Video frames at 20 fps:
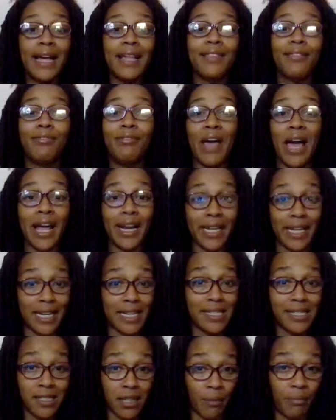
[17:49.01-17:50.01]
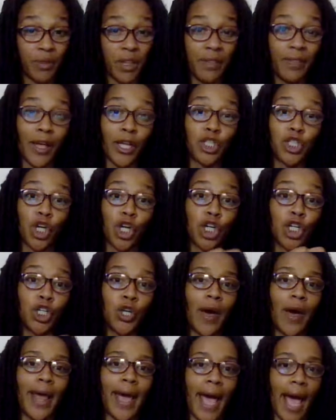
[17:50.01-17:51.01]
That is something that you're
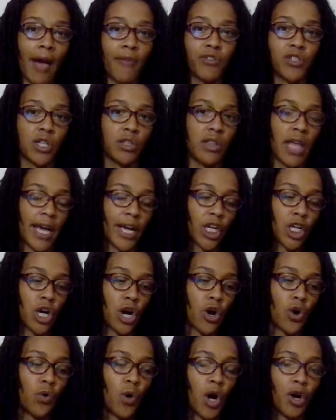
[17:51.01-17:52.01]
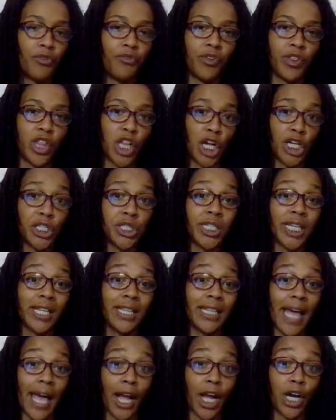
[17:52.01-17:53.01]
going to have to let go of, learn to
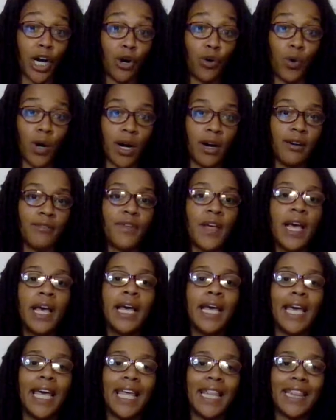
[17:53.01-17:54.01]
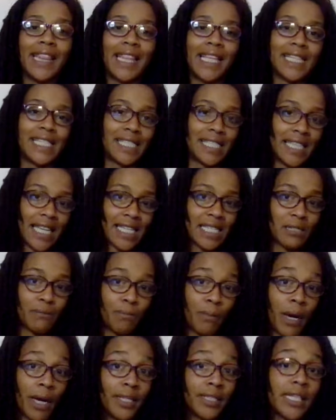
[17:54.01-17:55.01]
let go of in this six
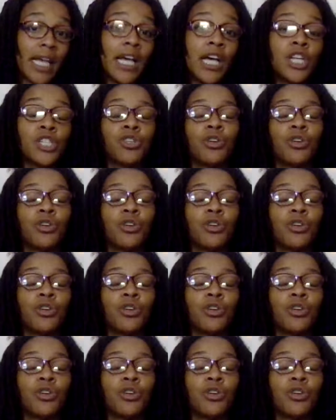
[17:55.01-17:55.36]
months.